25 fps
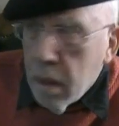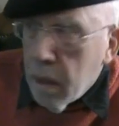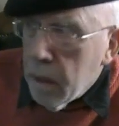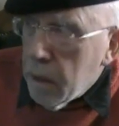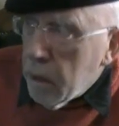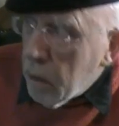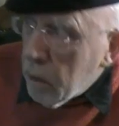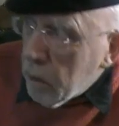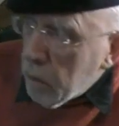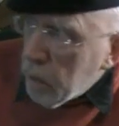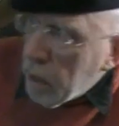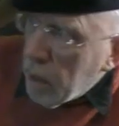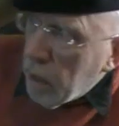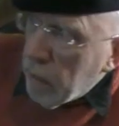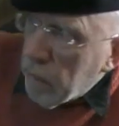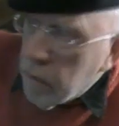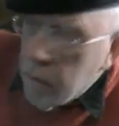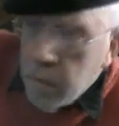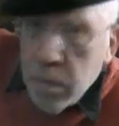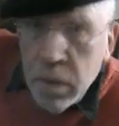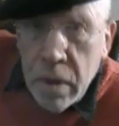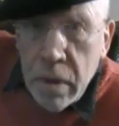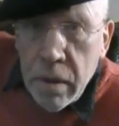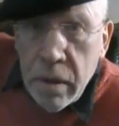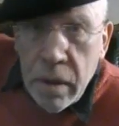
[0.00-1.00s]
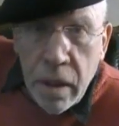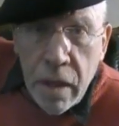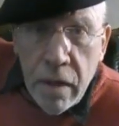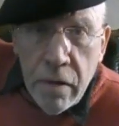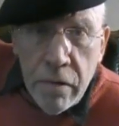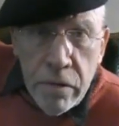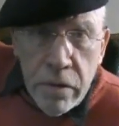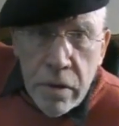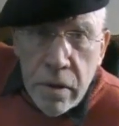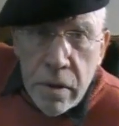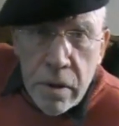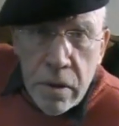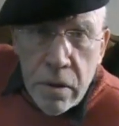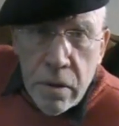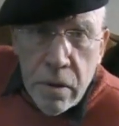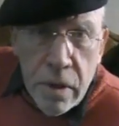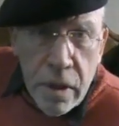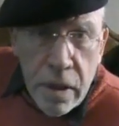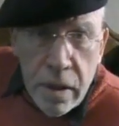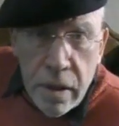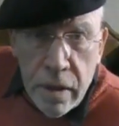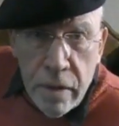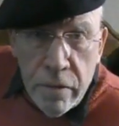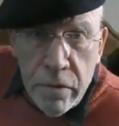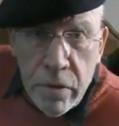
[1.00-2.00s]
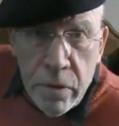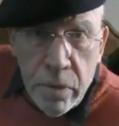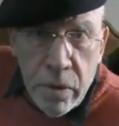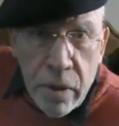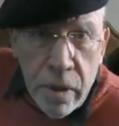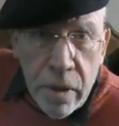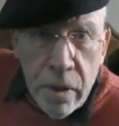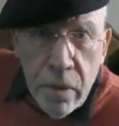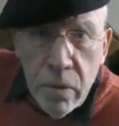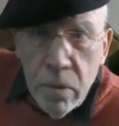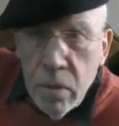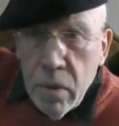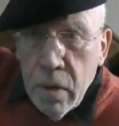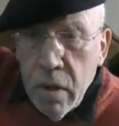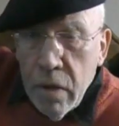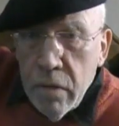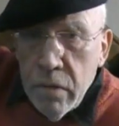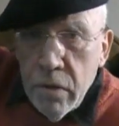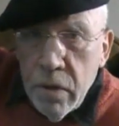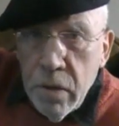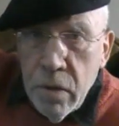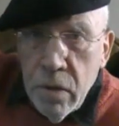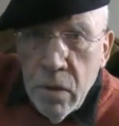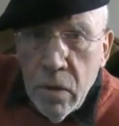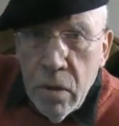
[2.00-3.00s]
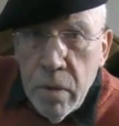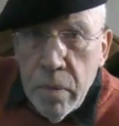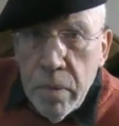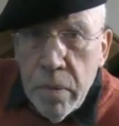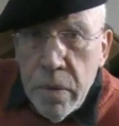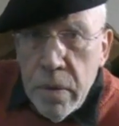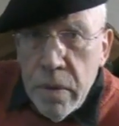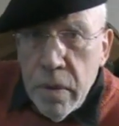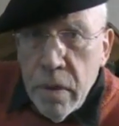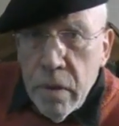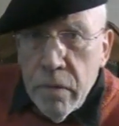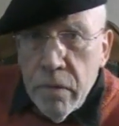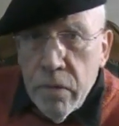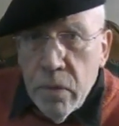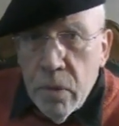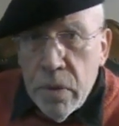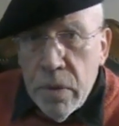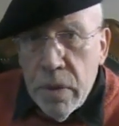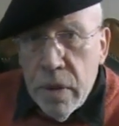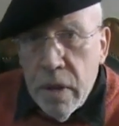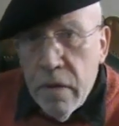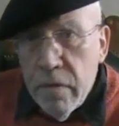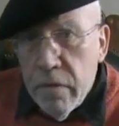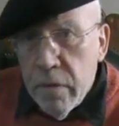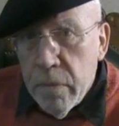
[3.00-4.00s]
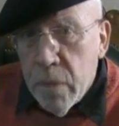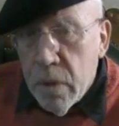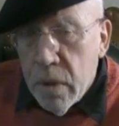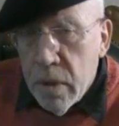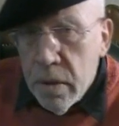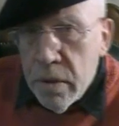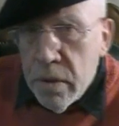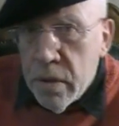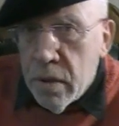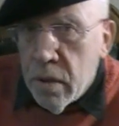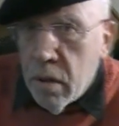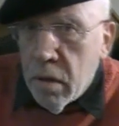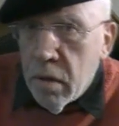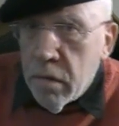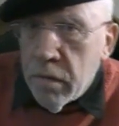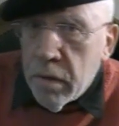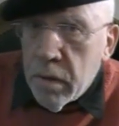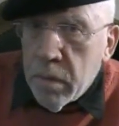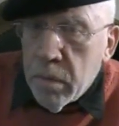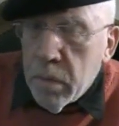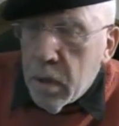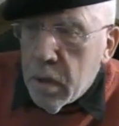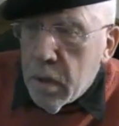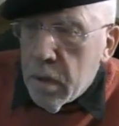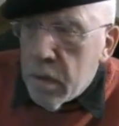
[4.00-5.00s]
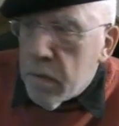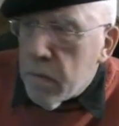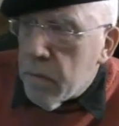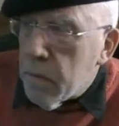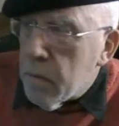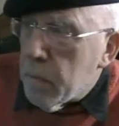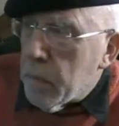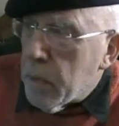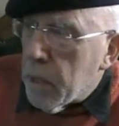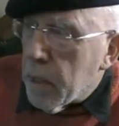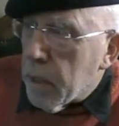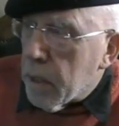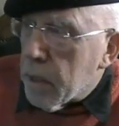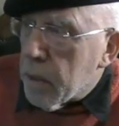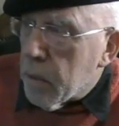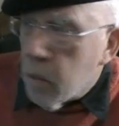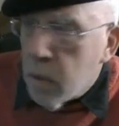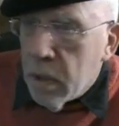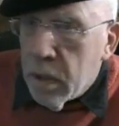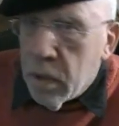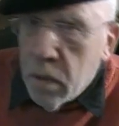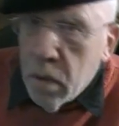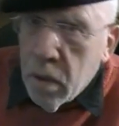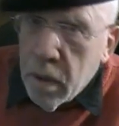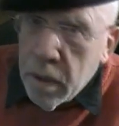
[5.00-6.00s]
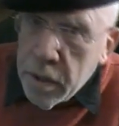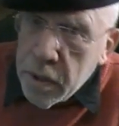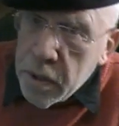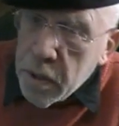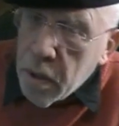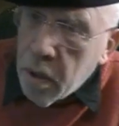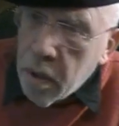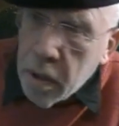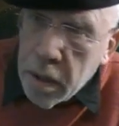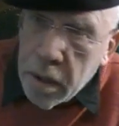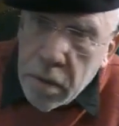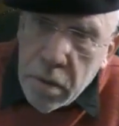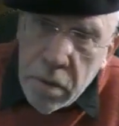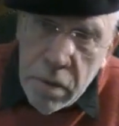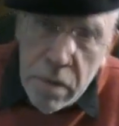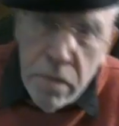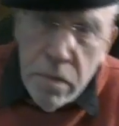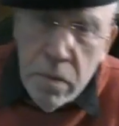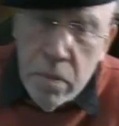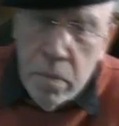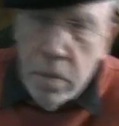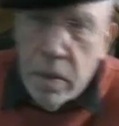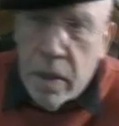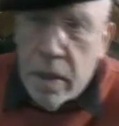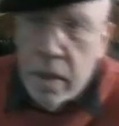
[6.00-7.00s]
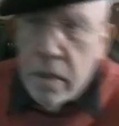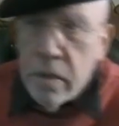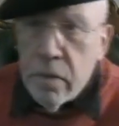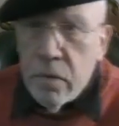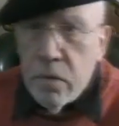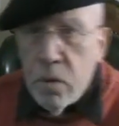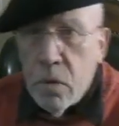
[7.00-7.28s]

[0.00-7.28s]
And here we have them here in Latvia too, they're everywhere. They're all over Europe and so forth, and everybody's starving because of the banks. Well, not entirely because of the banks.